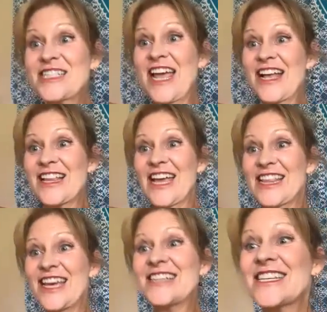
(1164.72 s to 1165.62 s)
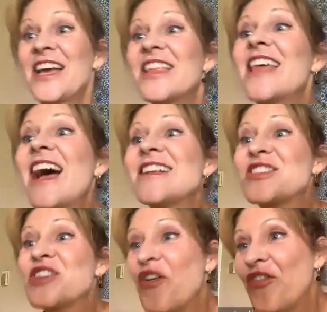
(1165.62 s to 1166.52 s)
stack like this. That's
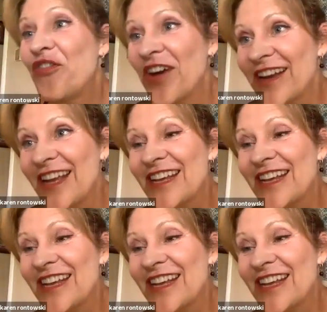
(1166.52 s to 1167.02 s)
so funny.